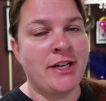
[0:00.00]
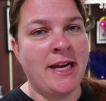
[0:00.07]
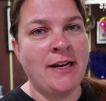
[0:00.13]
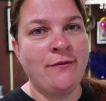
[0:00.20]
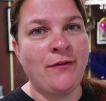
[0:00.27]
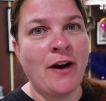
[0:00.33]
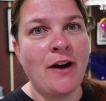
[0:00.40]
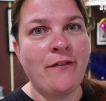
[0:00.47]

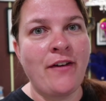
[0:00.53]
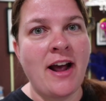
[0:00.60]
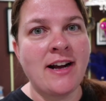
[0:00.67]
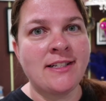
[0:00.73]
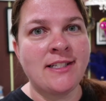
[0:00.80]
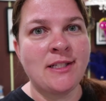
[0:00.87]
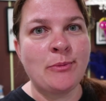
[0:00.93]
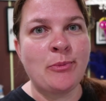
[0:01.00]
Jane
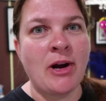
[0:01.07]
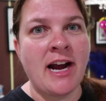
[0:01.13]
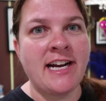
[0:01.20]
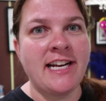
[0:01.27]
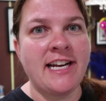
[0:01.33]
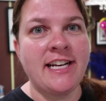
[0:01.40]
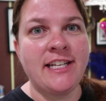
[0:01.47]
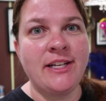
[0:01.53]
Fairfax is
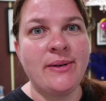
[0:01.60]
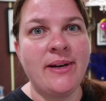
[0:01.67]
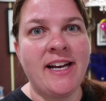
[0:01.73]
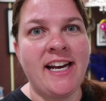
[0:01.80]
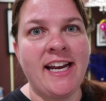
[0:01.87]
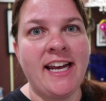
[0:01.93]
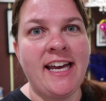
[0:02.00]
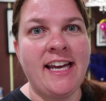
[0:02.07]
pregnant, you
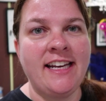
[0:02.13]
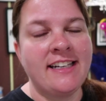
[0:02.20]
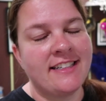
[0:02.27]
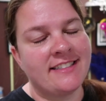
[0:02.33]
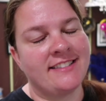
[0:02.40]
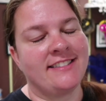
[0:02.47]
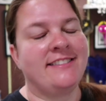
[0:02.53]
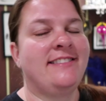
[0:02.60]
idiot!